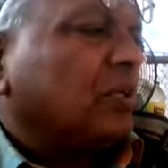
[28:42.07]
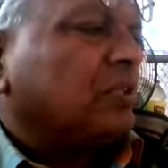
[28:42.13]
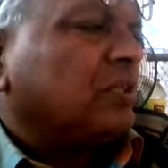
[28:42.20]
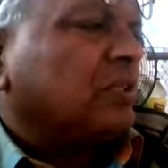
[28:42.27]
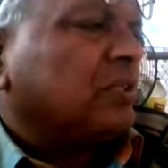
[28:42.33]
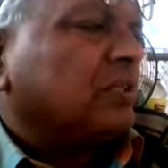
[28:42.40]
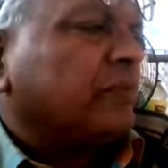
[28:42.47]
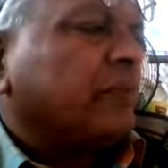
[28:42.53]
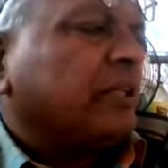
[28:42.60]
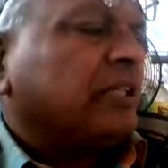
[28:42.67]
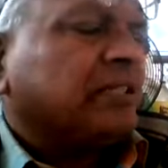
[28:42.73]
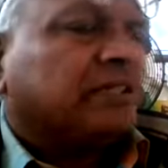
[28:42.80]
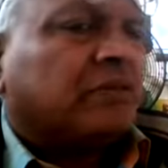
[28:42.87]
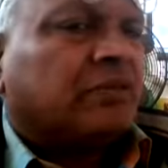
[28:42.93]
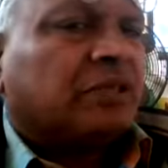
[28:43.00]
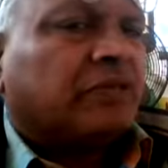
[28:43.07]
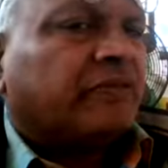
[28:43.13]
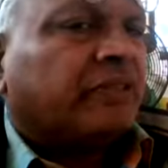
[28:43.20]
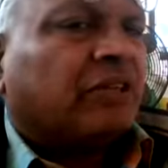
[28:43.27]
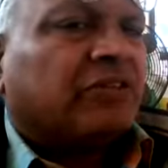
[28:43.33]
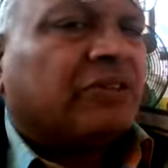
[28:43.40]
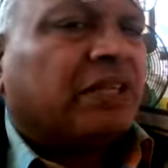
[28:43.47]
there's a metal submittal.
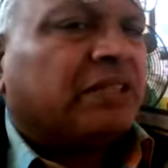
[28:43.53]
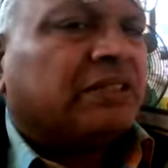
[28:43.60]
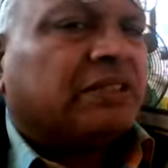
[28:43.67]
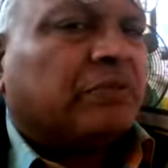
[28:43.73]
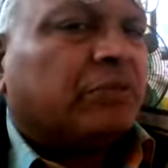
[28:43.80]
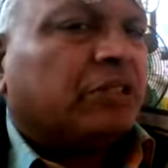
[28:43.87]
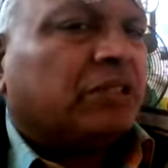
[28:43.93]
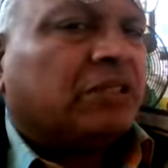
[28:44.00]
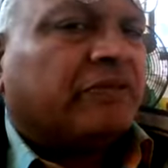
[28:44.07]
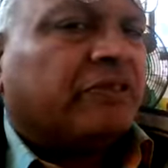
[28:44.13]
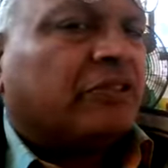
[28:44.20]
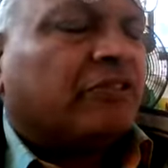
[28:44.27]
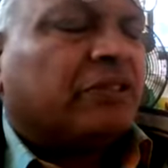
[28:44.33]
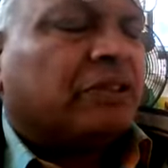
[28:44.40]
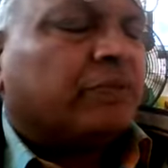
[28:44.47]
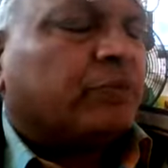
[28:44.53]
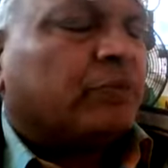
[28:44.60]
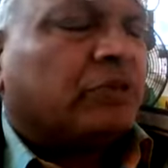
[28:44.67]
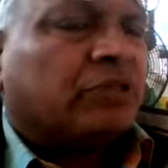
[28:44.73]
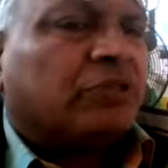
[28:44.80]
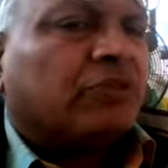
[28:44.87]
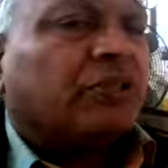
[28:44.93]
Without that submittal, without a
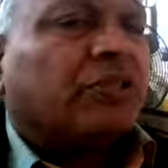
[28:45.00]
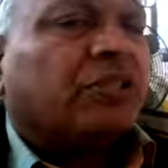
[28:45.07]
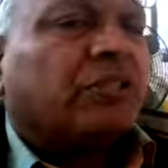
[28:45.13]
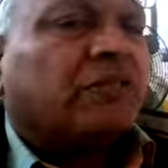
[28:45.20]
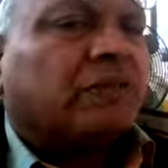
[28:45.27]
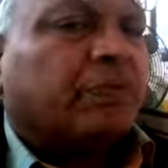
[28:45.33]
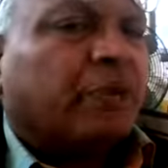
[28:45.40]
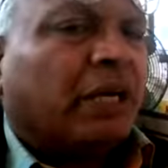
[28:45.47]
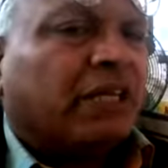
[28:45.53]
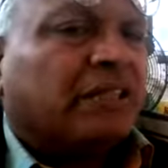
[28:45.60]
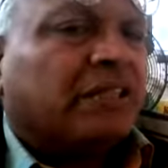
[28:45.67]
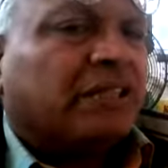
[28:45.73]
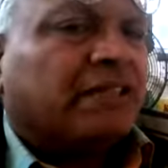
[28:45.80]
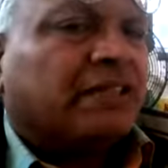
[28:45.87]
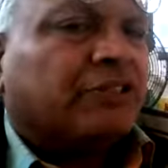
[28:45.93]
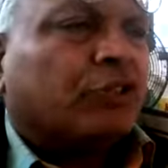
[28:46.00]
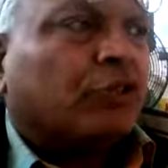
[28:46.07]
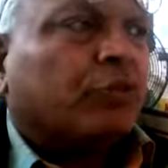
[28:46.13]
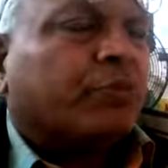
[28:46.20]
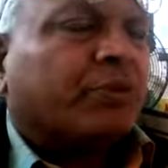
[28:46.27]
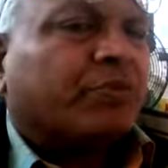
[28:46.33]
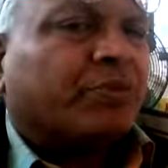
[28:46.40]
report, you cannot even buy that, and you have
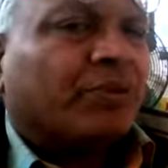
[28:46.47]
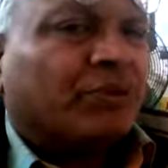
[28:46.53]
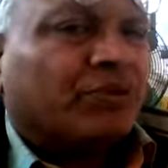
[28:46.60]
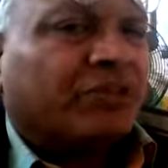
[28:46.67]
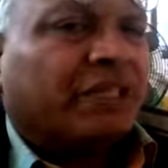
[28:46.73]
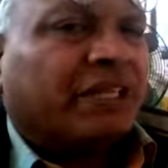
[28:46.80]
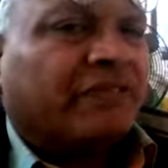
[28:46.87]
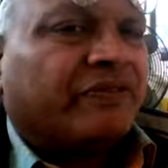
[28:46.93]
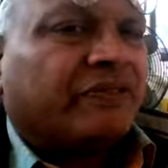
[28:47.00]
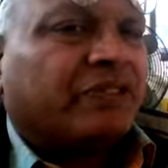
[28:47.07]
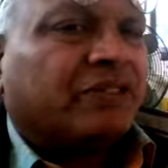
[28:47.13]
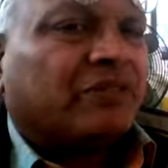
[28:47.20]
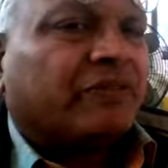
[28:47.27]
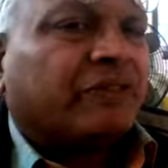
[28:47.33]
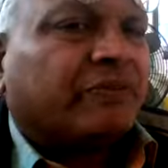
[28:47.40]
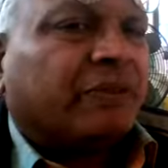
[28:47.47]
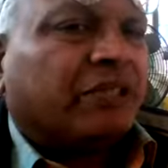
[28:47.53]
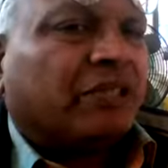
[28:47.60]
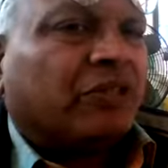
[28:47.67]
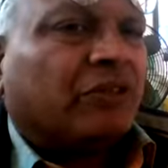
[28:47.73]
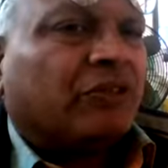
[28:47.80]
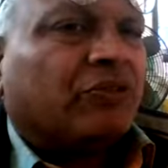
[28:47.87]
to propose that first what
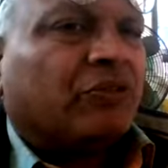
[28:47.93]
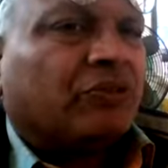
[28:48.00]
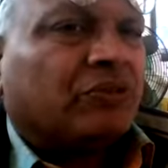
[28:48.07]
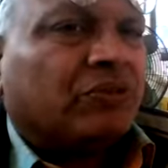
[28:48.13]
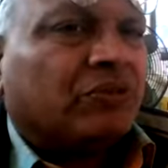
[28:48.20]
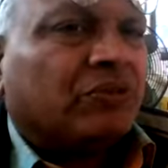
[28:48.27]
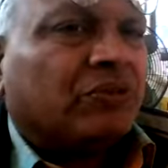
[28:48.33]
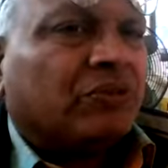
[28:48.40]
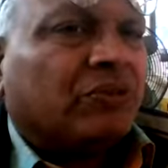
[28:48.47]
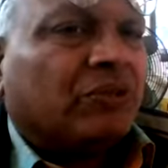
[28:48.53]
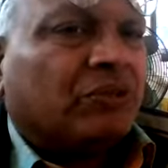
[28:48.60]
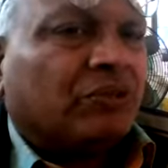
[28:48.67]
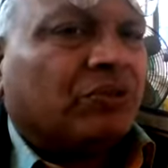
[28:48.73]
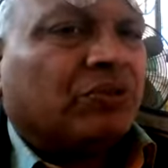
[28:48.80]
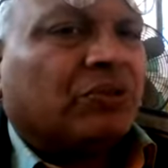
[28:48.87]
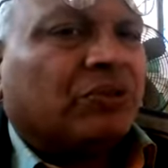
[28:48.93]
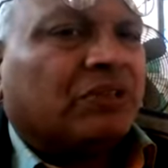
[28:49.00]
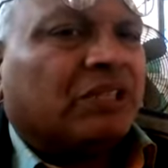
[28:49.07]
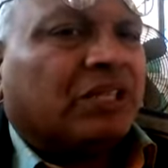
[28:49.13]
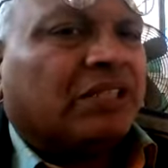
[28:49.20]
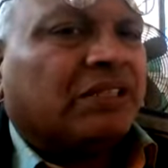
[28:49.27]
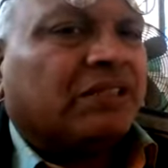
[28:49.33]
material you are going to use on
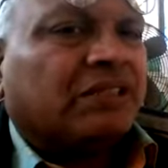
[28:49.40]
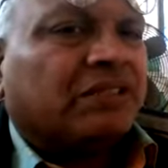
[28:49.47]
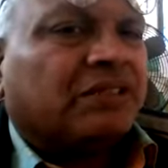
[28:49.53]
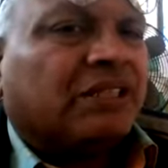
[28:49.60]
site.